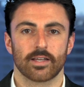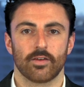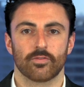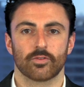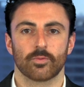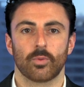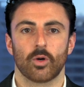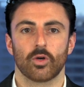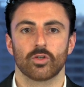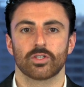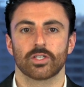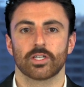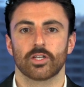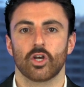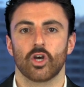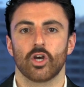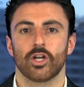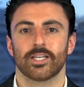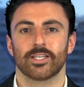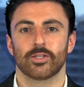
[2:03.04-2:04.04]
after posting an
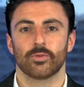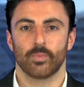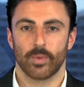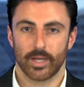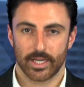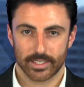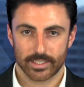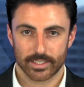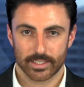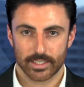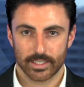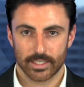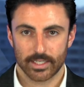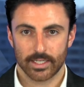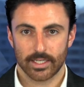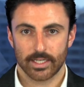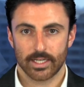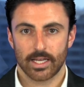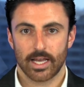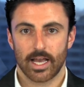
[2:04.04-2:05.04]
earnings beat.
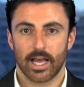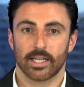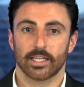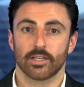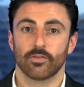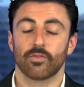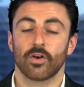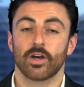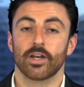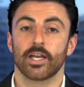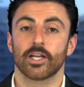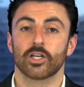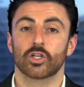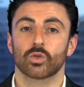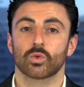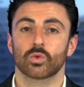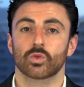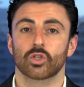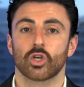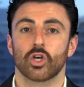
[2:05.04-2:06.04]
Ally
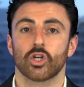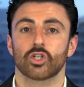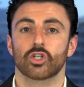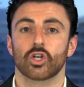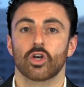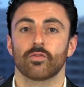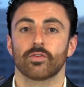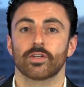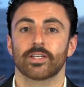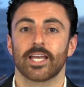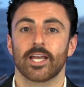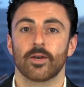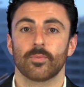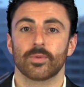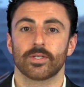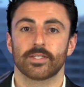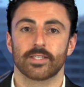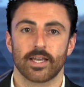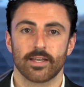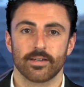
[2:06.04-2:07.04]
Financial surged over
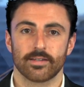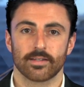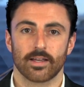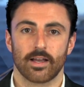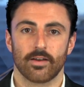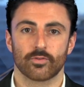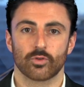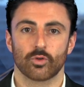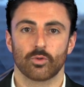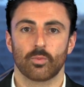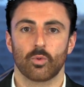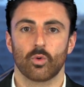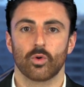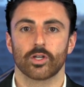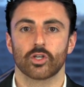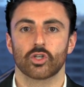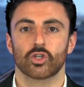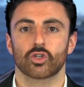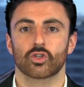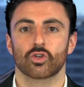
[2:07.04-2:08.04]
10% after
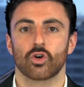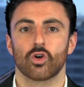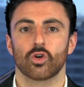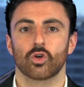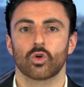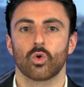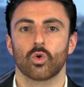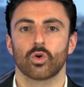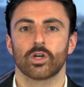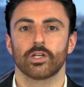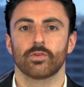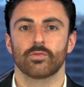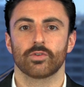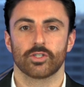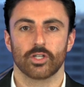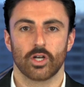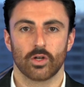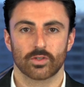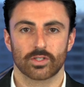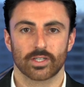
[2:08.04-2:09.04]
reporting strong quarterly
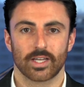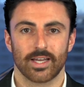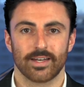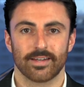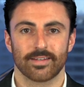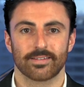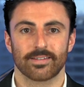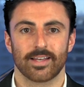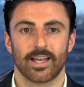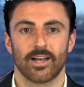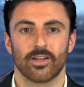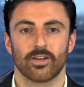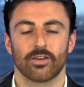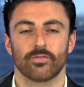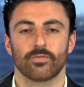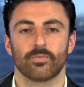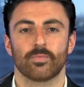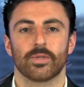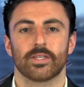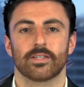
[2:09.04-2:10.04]
results and a sale
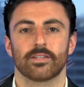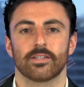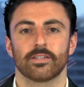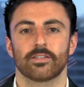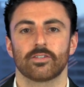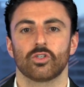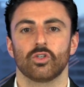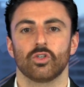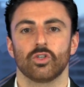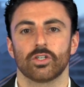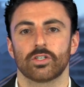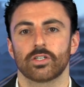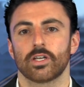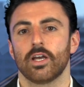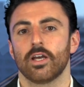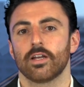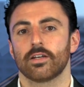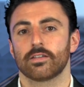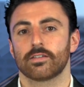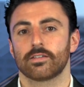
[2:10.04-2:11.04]
of business unit
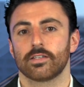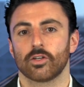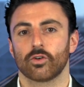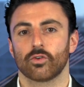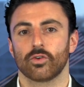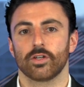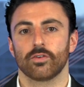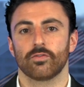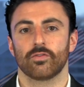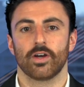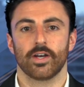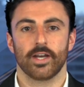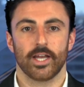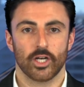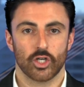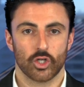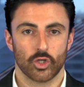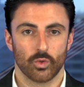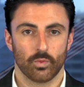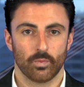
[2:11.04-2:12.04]
to Synchrony
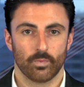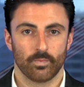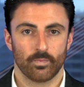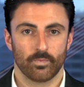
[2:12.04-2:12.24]
Financial.